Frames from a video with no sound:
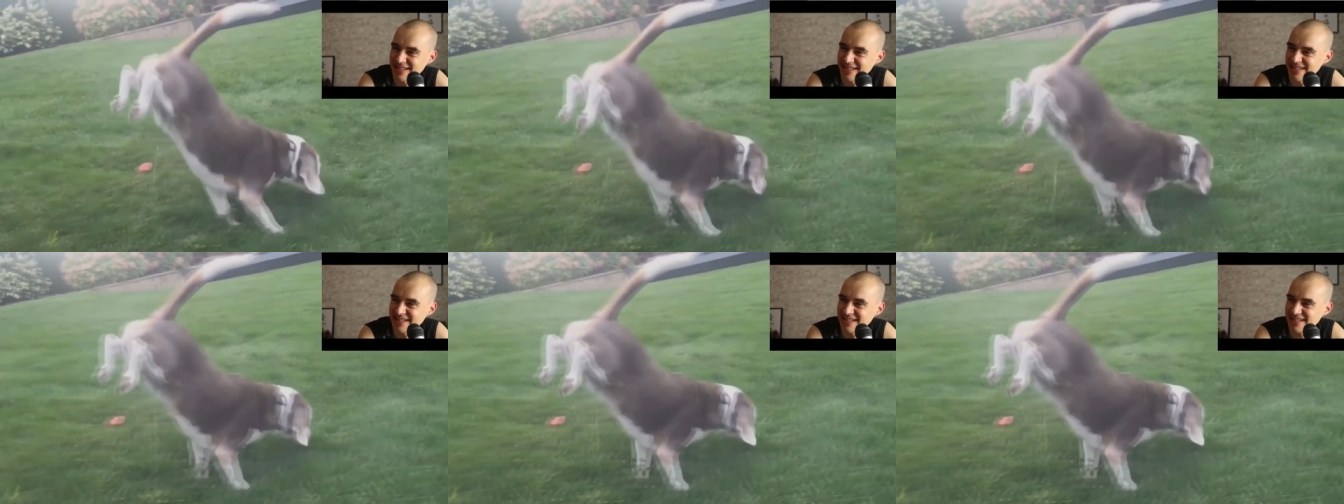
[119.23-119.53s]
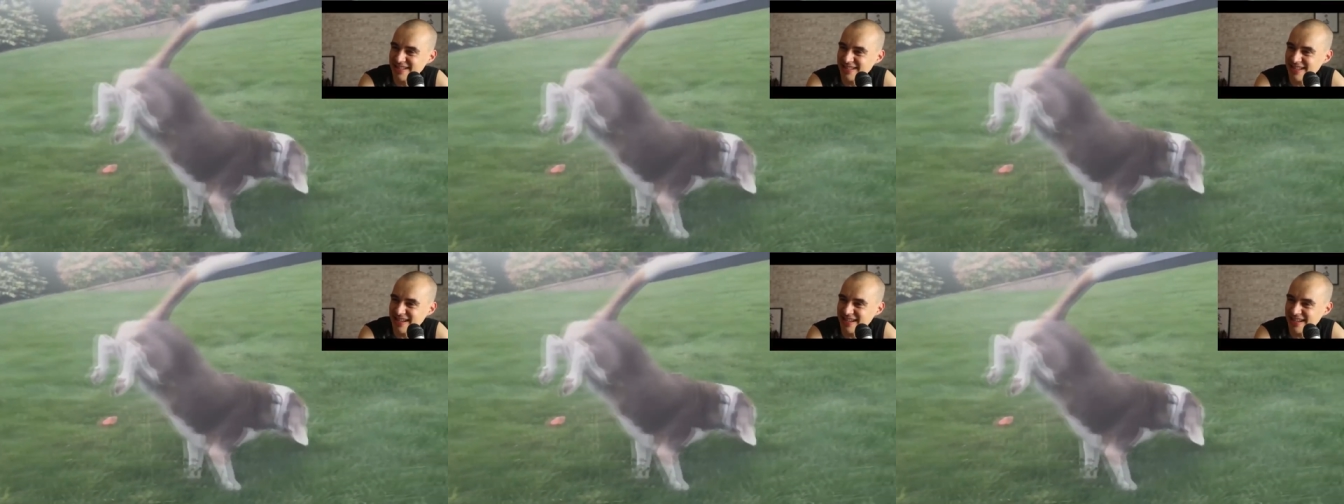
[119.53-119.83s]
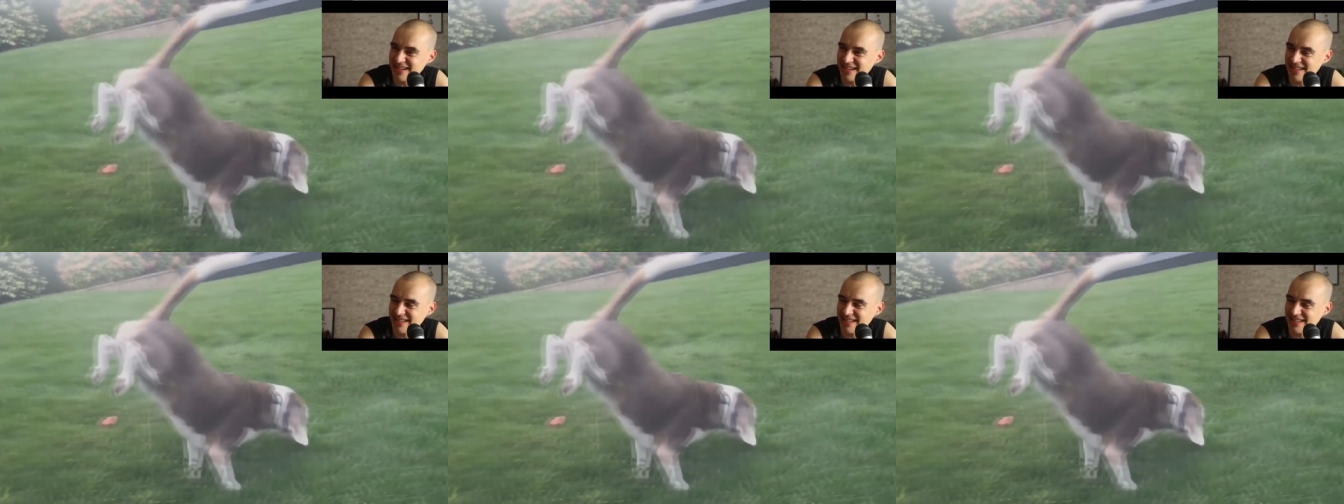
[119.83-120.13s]
It's
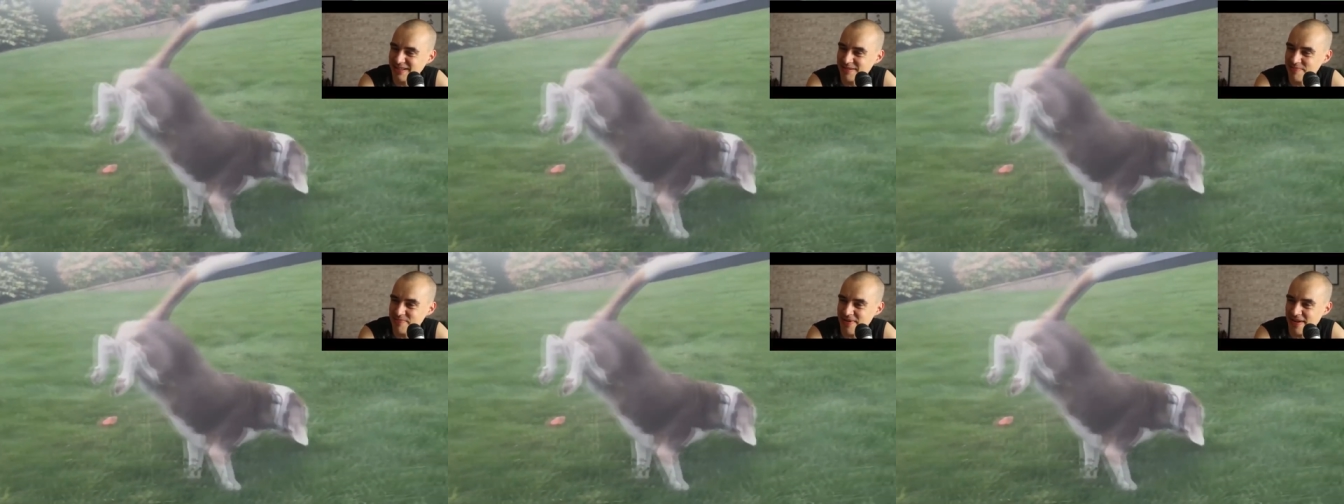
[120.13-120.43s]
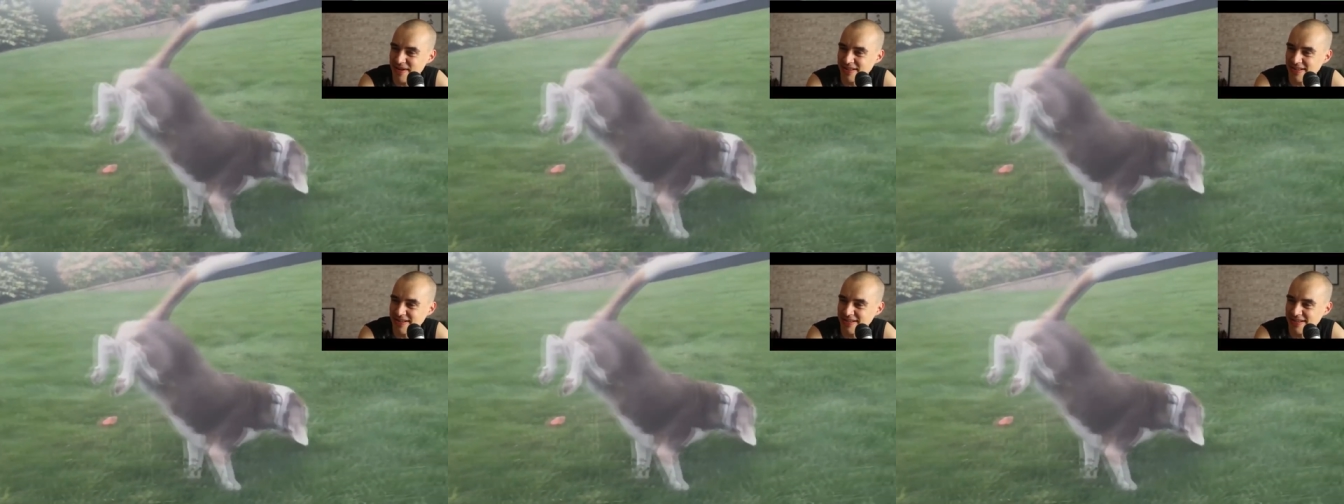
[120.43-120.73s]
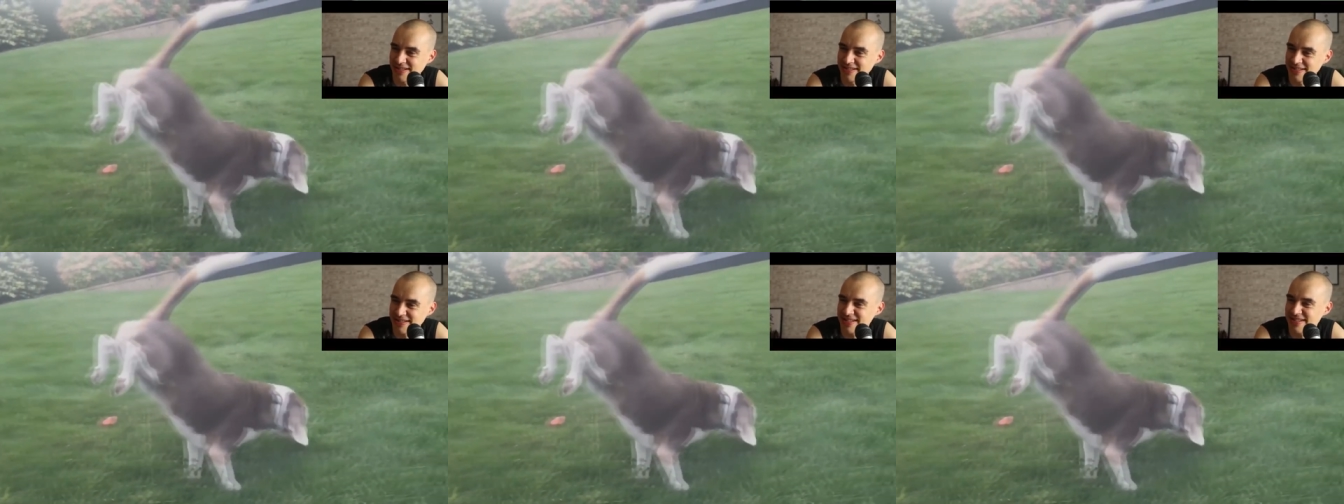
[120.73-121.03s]
like the
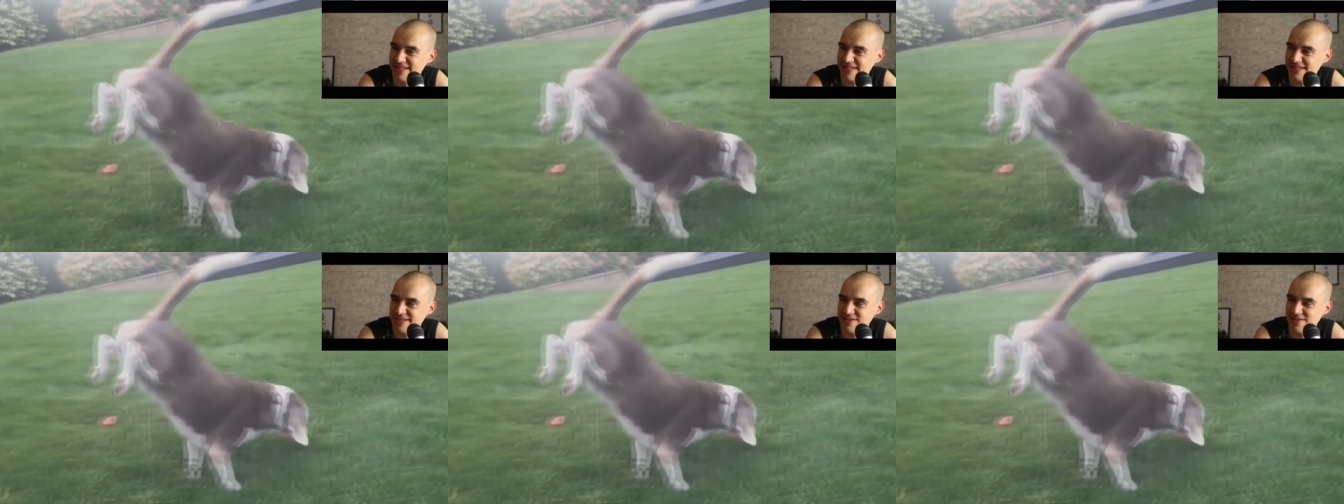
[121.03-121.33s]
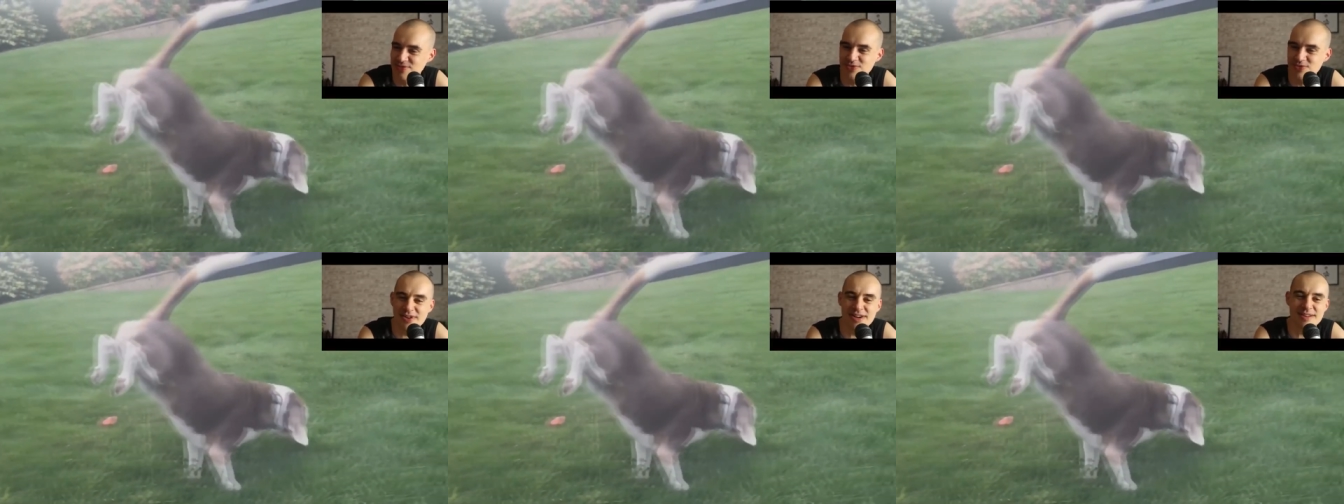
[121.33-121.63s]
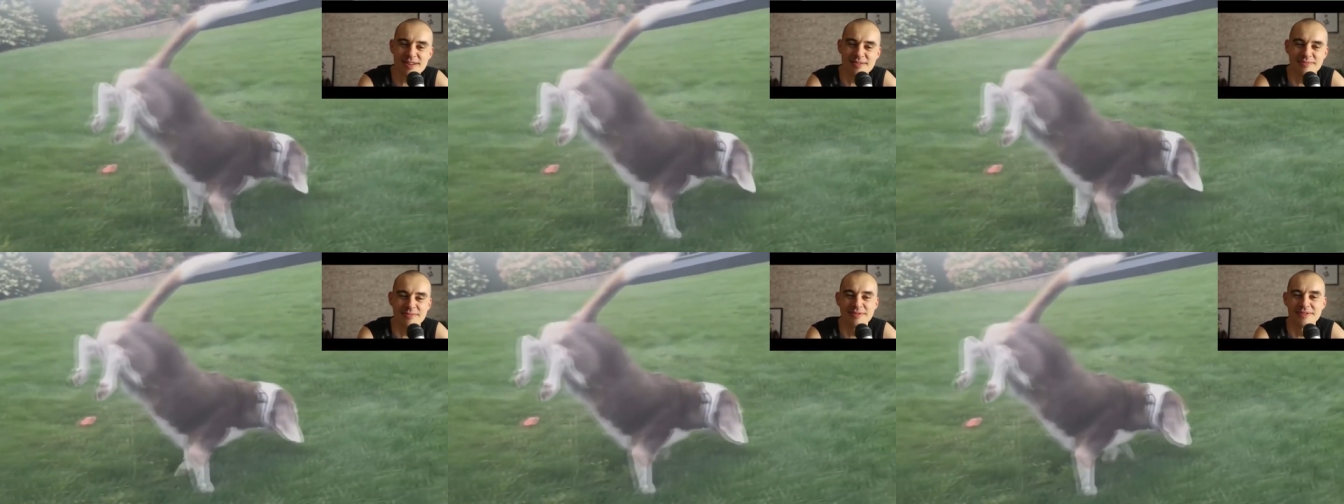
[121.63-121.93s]
balance is
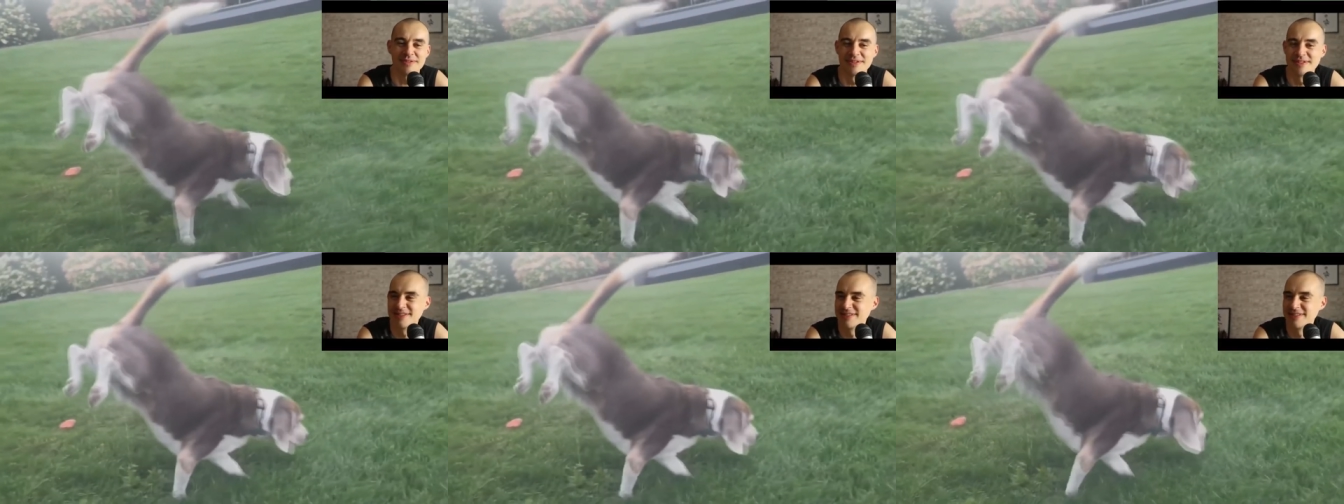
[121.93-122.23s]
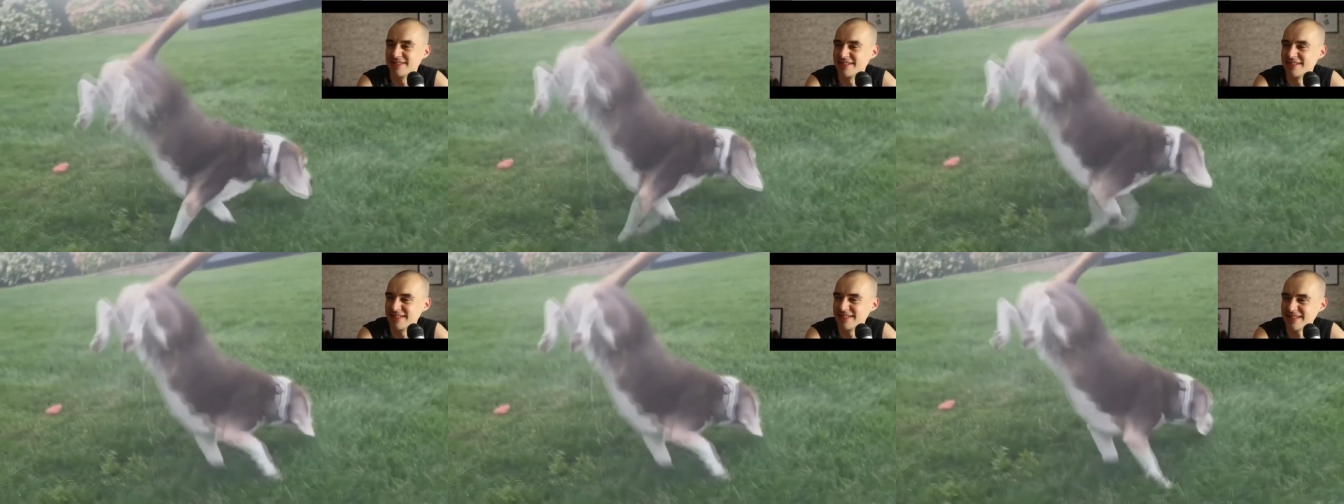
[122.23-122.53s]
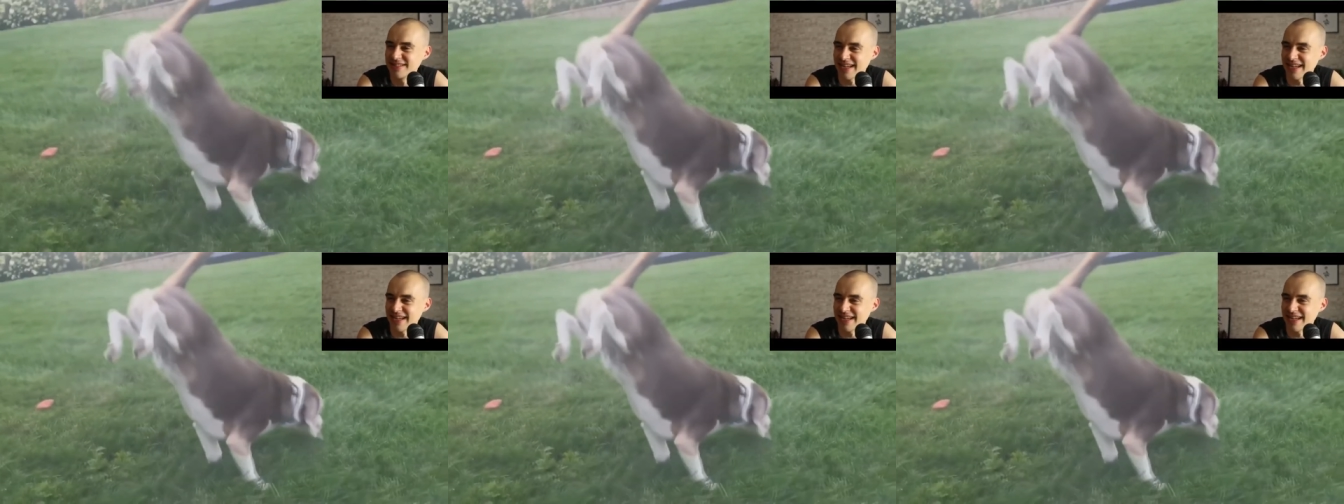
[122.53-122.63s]
incredible. It's